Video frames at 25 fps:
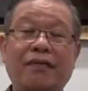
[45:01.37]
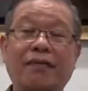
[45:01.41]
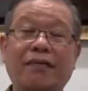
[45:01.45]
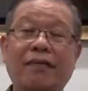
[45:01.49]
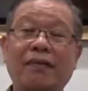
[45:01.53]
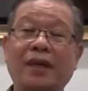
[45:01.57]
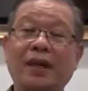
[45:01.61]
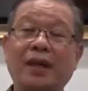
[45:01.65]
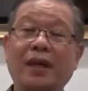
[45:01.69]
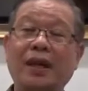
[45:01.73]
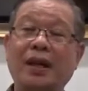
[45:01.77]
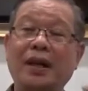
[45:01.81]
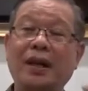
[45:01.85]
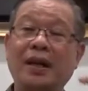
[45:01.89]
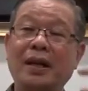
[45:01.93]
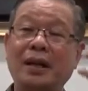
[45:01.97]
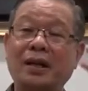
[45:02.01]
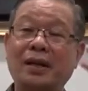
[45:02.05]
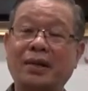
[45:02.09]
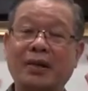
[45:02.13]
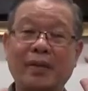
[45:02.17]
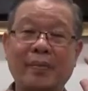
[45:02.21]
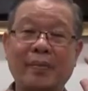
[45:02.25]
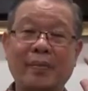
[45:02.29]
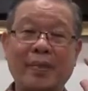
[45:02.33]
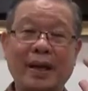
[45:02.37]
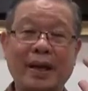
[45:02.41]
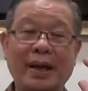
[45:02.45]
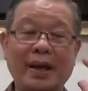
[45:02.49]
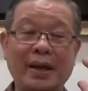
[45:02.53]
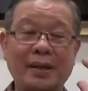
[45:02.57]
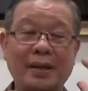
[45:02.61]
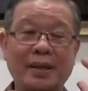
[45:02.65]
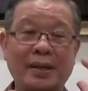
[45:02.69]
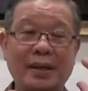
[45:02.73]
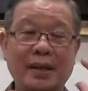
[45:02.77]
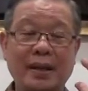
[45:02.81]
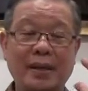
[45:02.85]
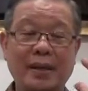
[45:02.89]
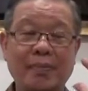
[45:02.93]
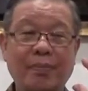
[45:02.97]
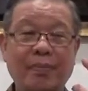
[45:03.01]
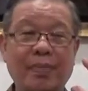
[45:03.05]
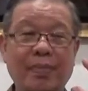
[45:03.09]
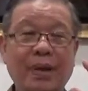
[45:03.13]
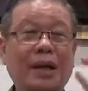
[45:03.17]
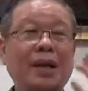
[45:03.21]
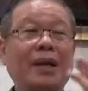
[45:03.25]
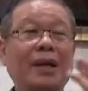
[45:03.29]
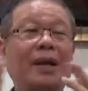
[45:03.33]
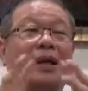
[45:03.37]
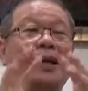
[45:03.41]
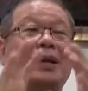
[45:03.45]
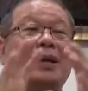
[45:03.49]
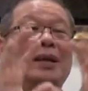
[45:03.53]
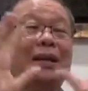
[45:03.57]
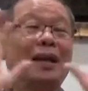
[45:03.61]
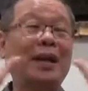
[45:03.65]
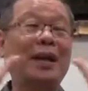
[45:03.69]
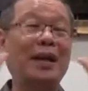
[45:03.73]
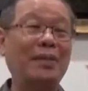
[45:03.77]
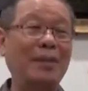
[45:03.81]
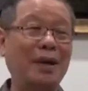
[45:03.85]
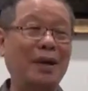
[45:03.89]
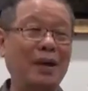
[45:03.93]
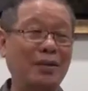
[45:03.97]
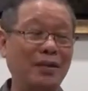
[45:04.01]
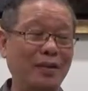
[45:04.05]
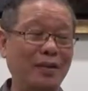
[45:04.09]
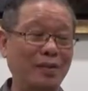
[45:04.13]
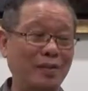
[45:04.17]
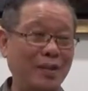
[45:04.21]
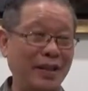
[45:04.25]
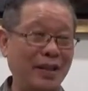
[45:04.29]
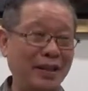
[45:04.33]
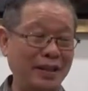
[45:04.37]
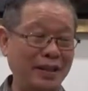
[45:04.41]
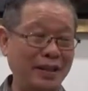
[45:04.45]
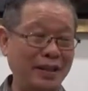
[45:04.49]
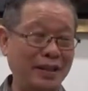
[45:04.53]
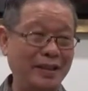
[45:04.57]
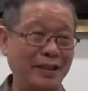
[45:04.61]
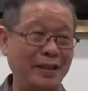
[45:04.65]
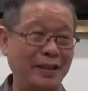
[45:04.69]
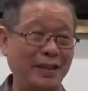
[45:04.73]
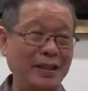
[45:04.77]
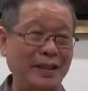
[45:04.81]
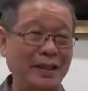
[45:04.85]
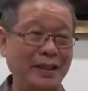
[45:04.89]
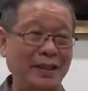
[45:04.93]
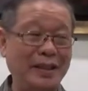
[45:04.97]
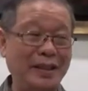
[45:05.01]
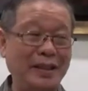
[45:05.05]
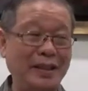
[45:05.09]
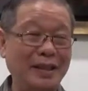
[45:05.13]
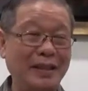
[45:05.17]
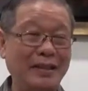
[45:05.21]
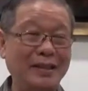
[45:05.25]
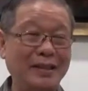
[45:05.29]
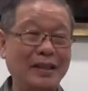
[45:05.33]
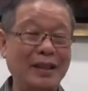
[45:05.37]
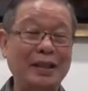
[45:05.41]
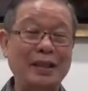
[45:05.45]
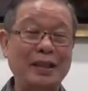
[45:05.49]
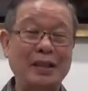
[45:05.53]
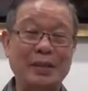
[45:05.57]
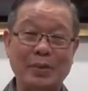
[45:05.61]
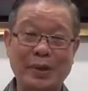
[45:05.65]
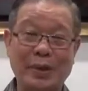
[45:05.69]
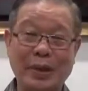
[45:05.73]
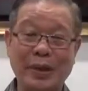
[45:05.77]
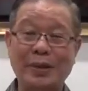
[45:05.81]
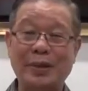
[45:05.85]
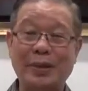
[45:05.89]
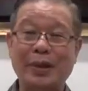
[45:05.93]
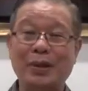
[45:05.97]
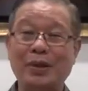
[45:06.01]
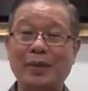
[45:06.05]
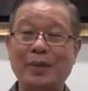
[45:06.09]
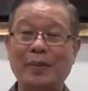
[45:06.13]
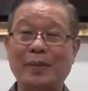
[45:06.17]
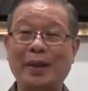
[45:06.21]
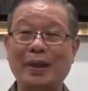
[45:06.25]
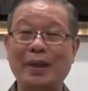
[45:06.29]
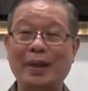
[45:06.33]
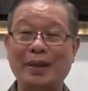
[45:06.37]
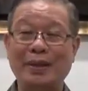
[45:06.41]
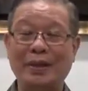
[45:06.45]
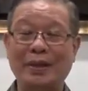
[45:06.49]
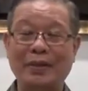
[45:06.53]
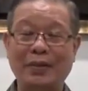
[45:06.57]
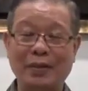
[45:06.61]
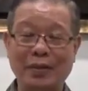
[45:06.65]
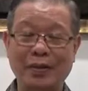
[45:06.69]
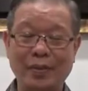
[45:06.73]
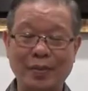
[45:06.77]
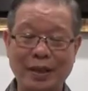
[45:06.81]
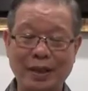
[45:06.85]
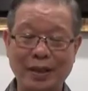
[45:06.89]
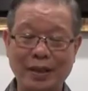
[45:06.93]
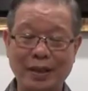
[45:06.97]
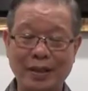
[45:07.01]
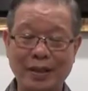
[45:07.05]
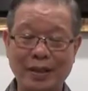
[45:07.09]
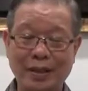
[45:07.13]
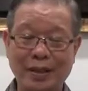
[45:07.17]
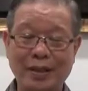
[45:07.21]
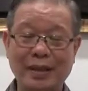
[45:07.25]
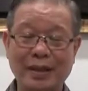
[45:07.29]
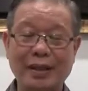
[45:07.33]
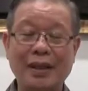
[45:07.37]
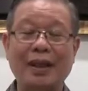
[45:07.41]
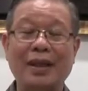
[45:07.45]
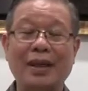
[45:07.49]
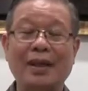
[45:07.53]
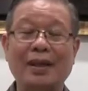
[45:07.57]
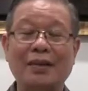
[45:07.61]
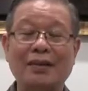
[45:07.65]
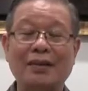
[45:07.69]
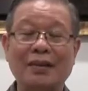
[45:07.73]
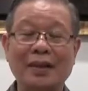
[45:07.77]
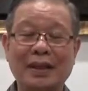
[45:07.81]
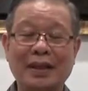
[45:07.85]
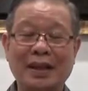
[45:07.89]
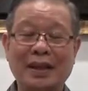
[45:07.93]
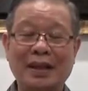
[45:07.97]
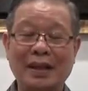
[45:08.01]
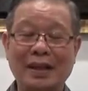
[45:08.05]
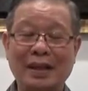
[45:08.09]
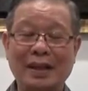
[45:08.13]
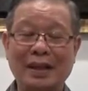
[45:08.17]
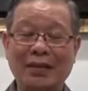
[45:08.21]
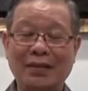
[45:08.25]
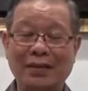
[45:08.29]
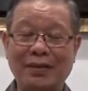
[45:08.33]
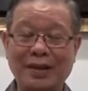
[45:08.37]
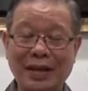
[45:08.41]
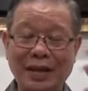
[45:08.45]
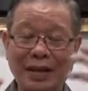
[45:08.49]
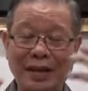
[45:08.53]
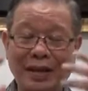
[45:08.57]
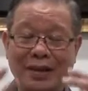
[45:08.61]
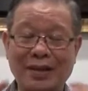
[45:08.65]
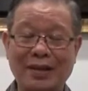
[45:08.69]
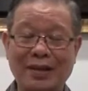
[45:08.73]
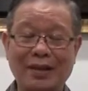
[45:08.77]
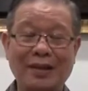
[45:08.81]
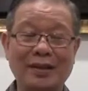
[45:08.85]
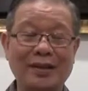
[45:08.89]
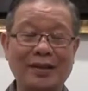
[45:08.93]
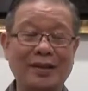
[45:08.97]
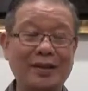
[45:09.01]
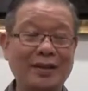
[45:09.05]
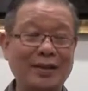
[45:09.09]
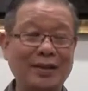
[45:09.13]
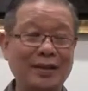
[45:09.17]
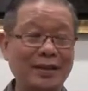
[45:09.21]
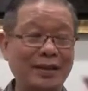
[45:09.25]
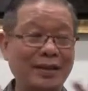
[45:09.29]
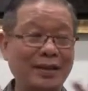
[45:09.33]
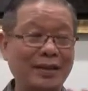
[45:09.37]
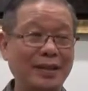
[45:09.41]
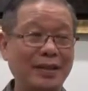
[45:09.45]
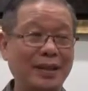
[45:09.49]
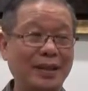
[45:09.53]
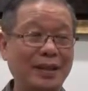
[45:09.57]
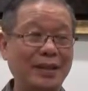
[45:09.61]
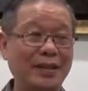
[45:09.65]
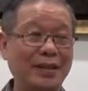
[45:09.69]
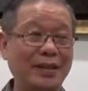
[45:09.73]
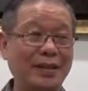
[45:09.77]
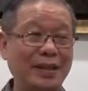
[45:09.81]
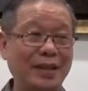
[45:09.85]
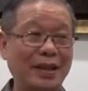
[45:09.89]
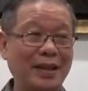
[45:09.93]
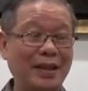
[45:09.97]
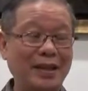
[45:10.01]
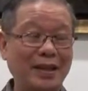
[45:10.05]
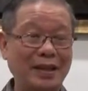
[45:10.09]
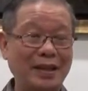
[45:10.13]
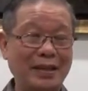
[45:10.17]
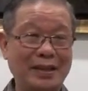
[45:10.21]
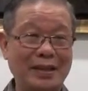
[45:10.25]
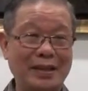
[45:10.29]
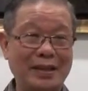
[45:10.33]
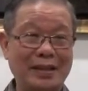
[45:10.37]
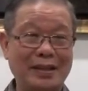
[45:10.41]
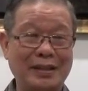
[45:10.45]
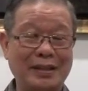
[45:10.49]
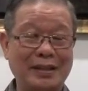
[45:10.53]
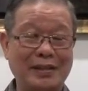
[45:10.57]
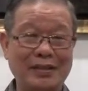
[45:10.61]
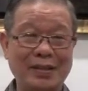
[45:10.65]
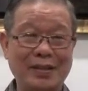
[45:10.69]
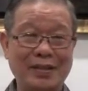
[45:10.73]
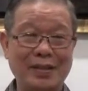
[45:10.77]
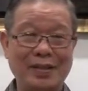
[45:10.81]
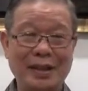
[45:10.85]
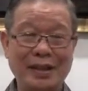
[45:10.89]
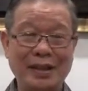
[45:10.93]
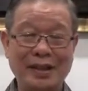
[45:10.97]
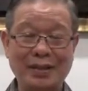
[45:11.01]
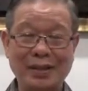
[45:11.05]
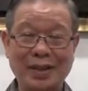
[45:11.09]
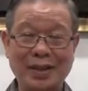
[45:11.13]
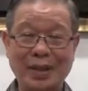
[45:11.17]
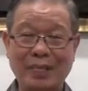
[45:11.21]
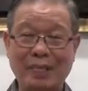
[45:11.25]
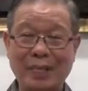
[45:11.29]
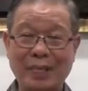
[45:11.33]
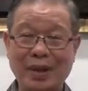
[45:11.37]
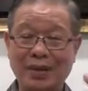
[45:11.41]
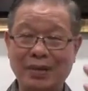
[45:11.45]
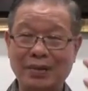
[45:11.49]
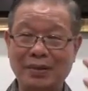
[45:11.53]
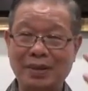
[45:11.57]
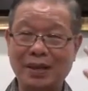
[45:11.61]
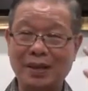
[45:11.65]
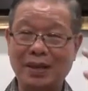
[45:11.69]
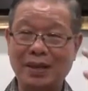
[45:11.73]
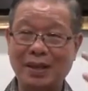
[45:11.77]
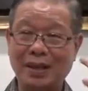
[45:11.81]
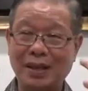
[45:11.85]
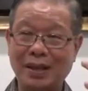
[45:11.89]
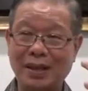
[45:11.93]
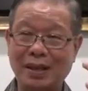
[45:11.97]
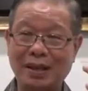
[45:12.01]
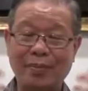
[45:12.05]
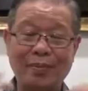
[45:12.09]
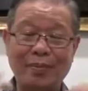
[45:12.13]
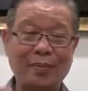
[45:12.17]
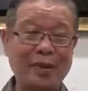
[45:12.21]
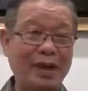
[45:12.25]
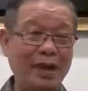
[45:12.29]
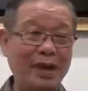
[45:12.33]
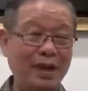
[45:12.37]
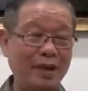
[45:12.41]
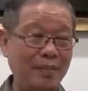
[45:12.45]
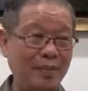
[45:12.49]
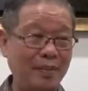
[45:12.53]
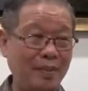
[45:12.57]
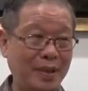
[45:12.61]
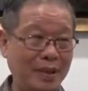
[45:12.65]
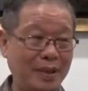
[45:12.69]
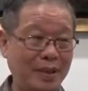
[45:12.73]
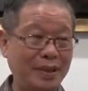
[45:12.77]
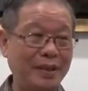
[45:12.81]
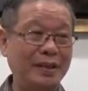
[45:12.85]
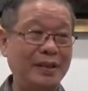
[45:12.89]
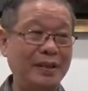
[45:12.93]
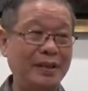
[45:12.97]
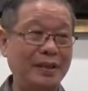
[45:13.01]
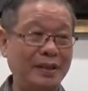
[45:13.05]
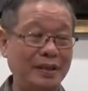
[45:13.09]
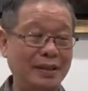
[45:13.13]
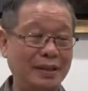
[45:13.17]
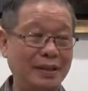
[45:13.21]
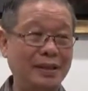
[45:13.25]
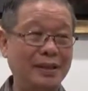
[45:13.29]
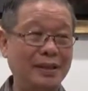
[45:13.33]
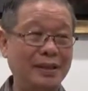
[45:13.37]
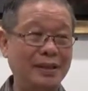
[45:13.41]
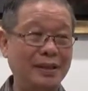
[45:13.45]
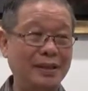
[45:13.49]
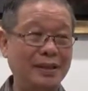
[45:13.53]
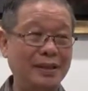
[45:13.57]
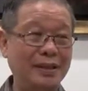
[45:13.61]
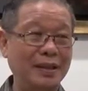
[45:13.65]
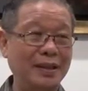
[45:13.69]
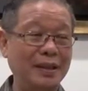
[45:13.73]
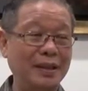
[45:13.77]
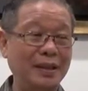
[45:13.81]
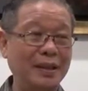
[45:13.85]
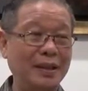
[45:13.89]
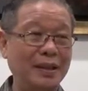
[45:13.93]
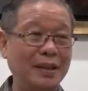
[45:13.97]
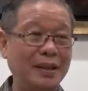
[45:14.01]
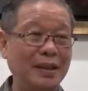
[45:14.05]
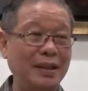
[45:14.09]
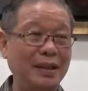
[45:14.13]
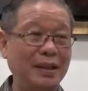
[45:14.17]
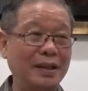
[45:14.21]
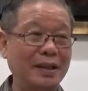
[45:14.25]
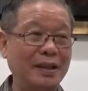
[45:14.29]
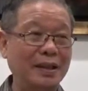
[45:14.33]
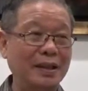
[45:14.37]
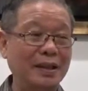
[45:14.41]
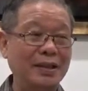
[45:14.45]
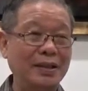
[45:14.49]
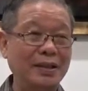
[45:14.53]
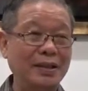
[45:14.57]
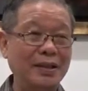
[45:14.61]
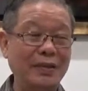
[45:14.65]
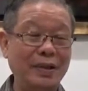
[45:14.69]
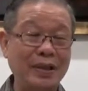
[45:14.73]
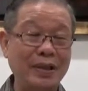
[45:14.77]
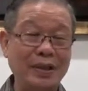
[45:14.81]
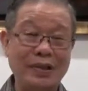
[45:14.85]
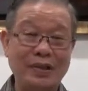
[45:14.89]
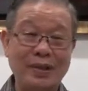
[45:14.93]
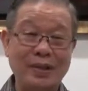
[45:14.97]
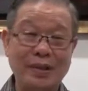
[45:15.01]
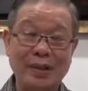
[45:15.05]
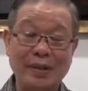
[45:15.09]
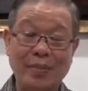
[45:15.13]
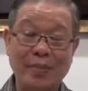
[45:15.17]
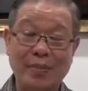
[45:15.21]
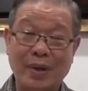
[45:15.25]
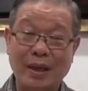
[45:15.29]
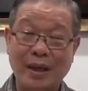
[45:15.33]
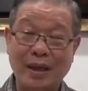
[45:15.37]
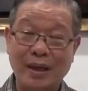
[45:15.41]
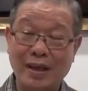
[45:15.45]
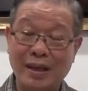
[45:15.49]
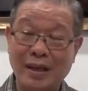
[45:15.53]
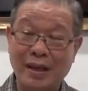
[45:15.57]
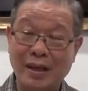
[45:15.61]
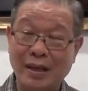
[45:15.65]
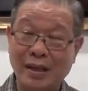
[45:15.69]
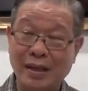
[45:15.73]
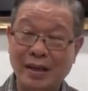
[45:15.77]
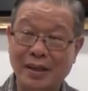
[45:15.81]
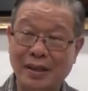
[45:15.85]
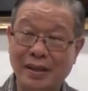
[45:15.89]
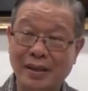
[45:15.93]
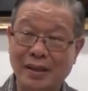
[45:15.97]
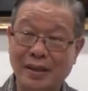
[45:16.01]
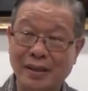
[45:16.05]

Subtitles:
flood our minds and then blur up our minds. That is why you need to meditate. When you meditate, we clear away all those extra things. We want to get back to the clear, bright mind. Okay? So when you see the bright light,